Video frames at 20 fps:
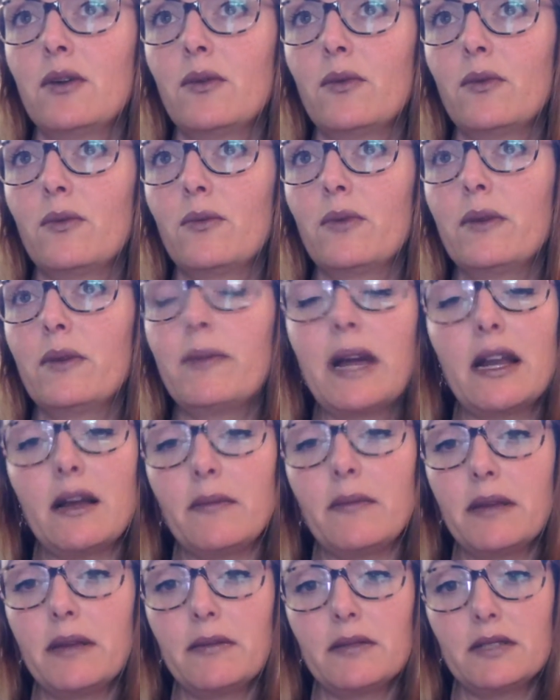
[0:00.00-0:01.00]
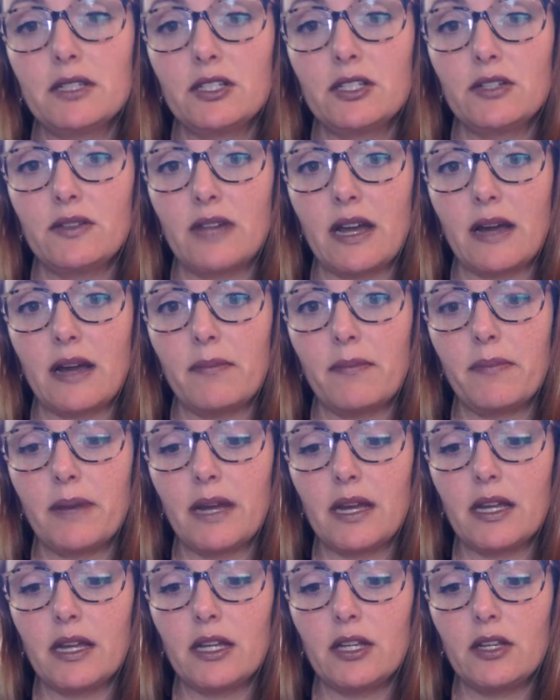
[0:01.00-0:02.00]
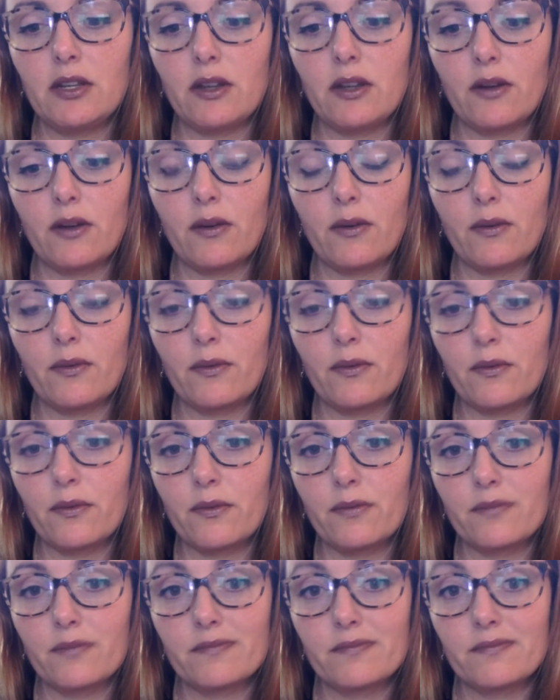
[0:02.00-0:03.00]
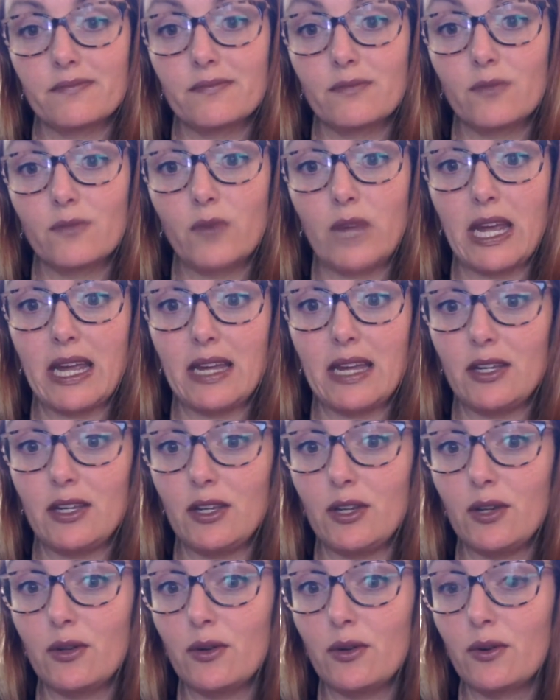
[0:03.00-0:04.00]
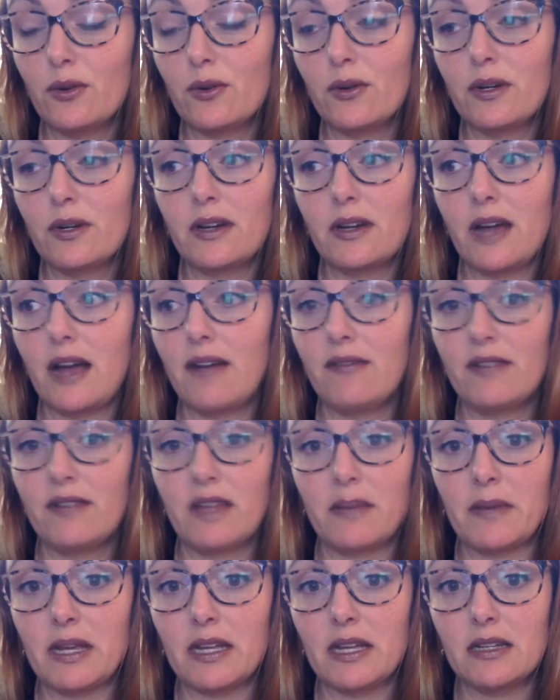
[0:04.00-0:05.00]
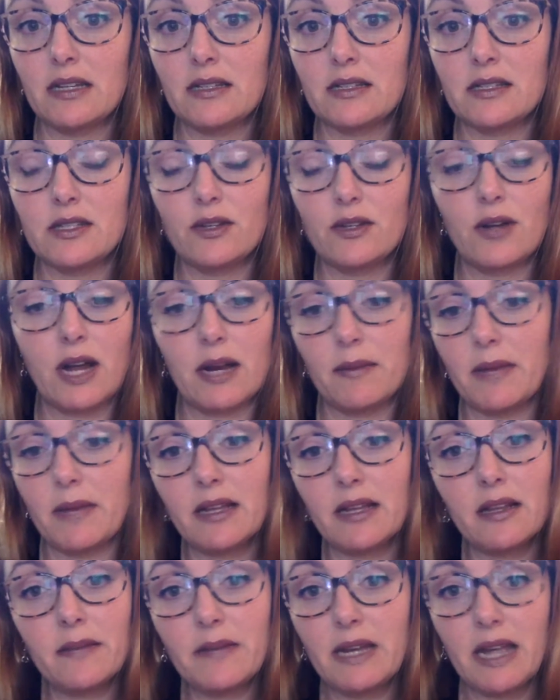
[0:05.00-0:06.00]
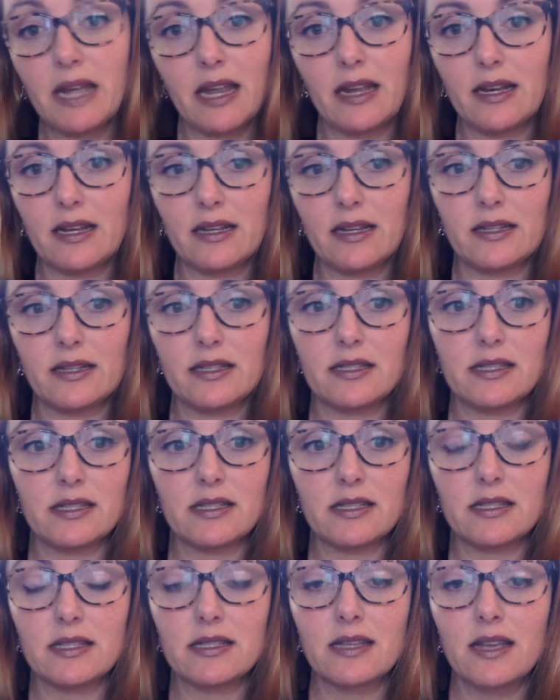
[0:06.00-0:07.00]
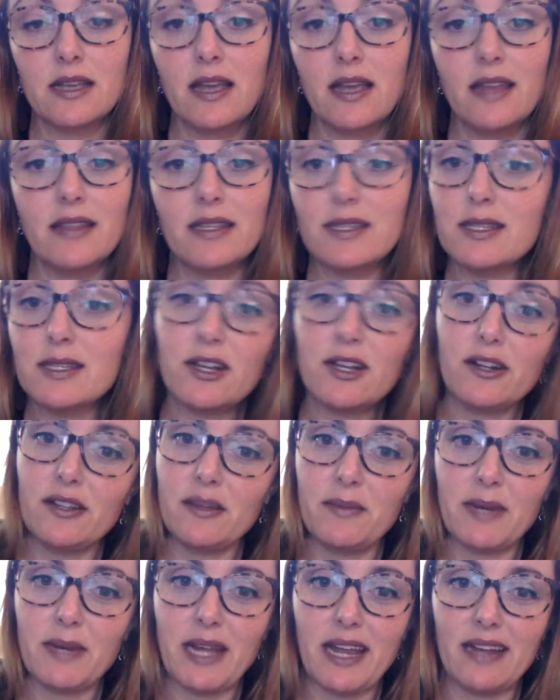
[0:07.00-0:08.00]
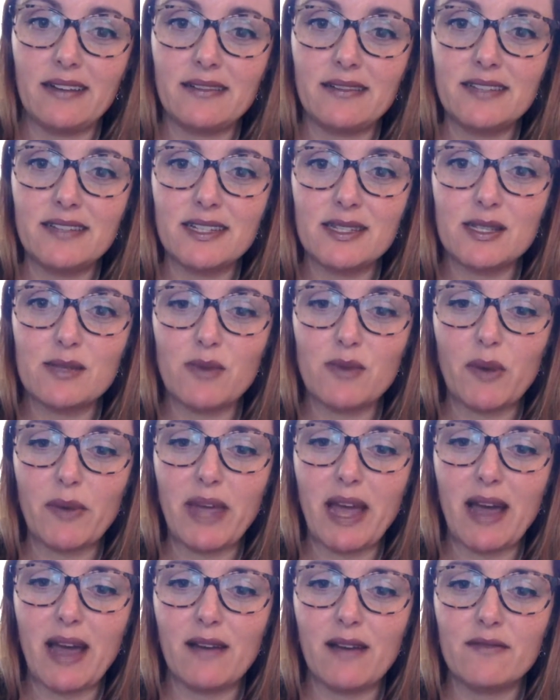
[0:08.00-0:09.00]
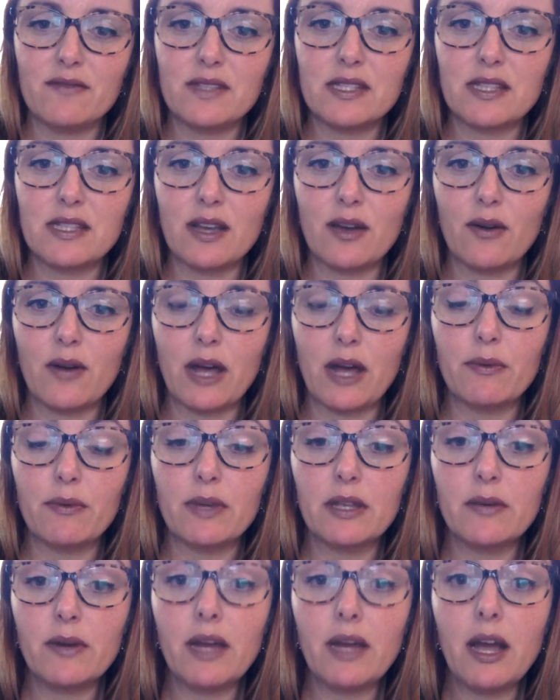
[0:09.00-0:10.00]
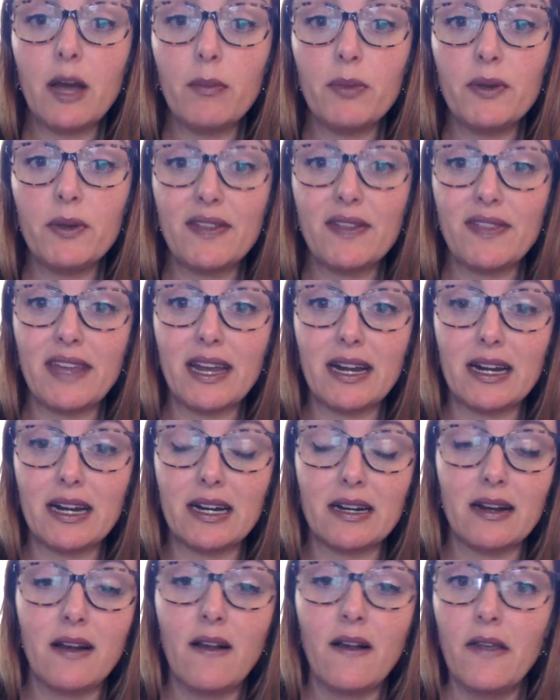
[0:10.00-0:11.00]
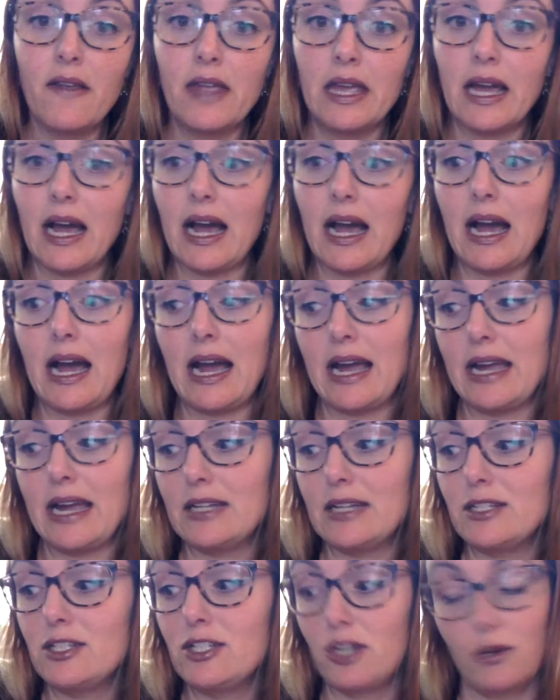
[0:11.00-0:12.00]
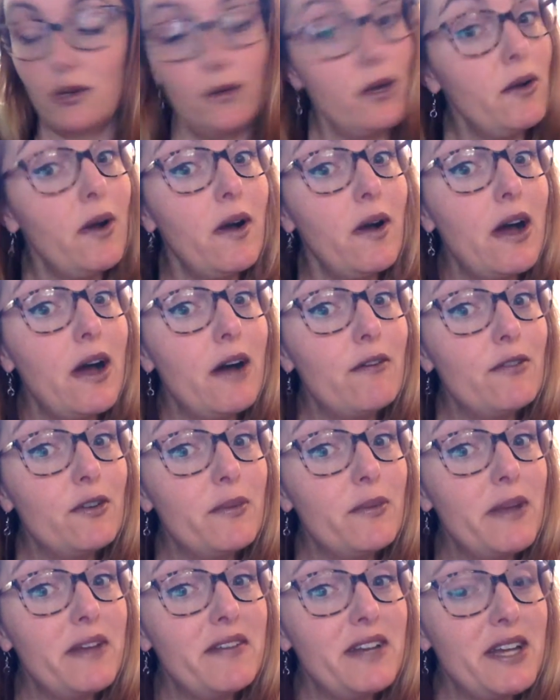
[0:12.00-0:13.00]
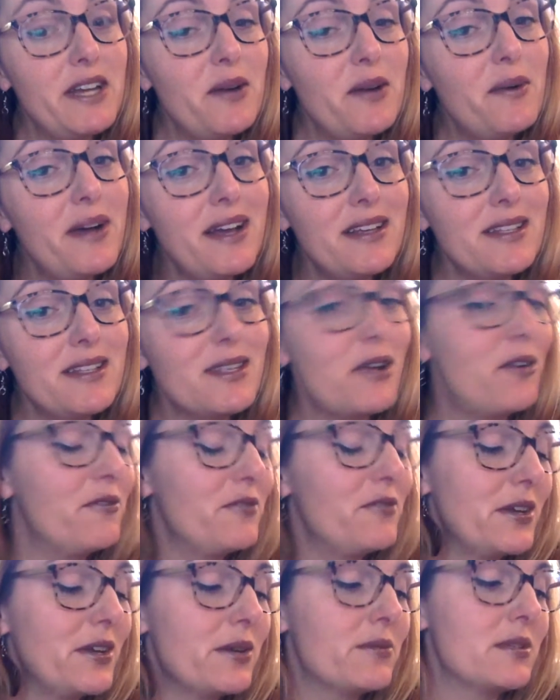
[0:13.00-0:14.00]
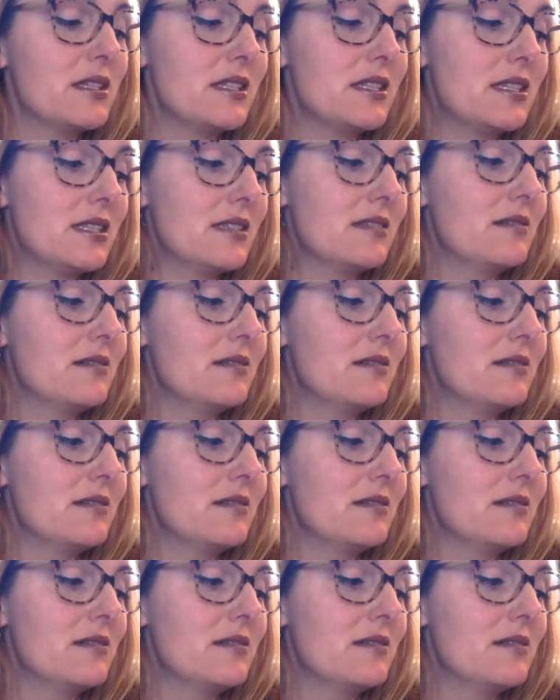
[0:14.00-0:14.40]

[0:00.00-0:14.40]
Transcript: we might not be able to do that, but when you have lemons, you got to make lemonade, and this is our lemonade. This is what we have. So I really want to help you get there. I don't know how helpful my video was. Hopefully it was